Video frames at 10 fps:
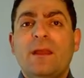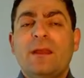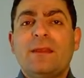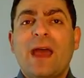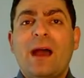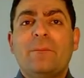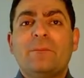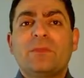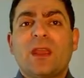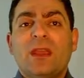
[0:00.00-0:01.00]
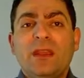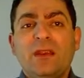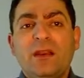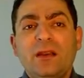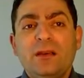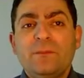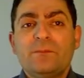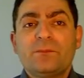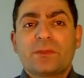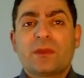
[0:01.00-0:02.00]
Now,
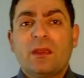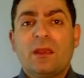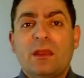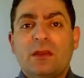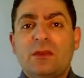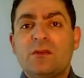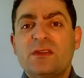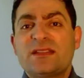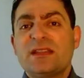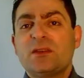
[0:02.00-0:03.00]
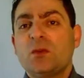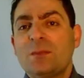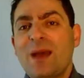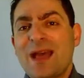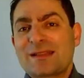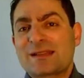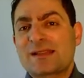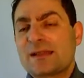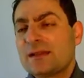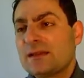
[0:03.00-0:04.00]
here you will see two
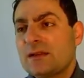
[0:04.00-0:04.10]
masks